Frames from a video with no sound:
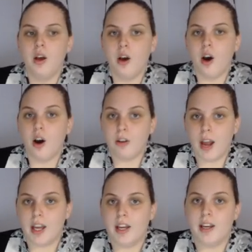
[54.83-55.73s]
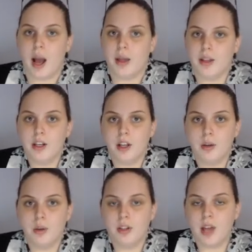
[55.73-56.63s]
Alright, now that you're done
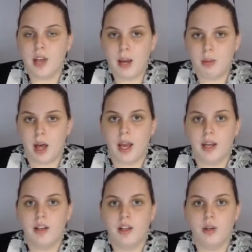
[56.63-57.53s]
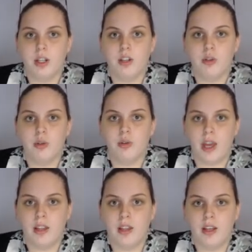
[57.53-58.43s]
with your timeline, you need to
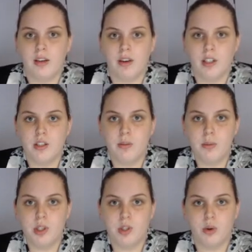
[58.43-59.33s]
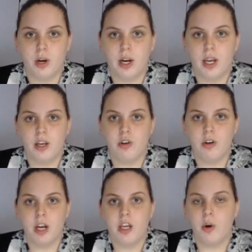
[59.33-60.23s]
take the events from the story and
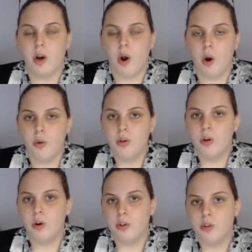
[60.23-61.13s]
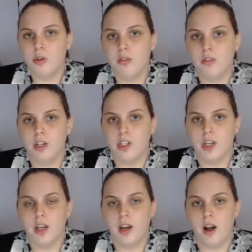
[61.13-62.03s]
create your own cultural
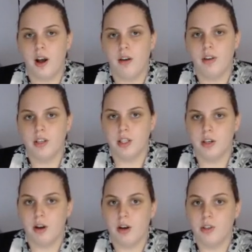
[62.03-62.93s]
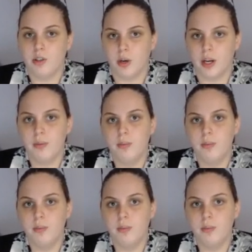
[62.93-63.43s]
version of a Cinderella story.